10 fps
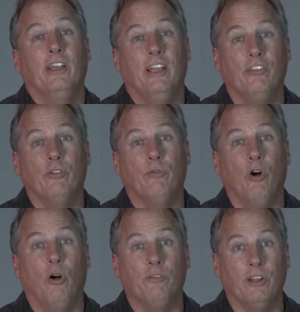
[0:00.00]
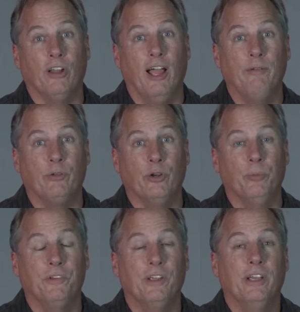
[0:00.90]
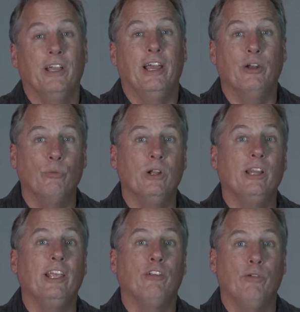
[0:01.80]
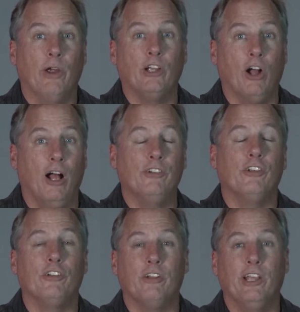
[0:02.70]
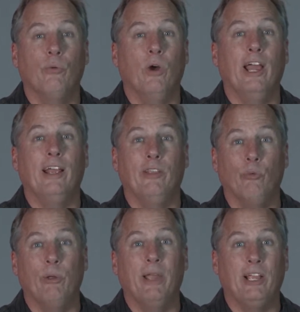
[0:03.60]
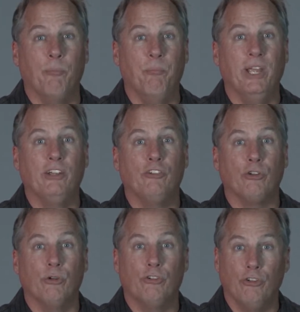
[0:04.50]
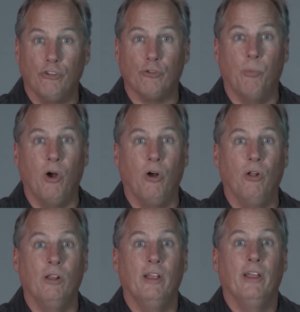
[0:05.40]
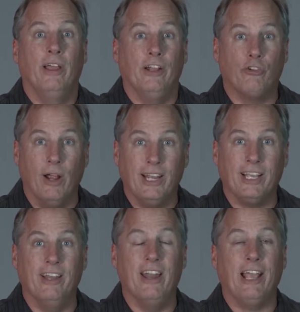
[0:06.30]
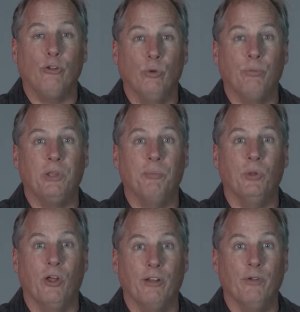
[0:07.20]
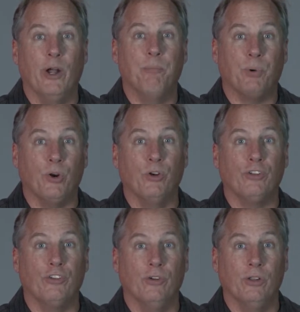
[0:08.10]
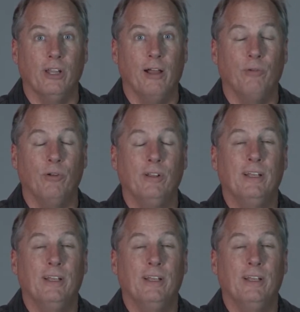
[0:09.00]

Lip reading: is involved in Life Groups. And it really is very consciously a way that we make a big church small and try to connect with people on a very personal level.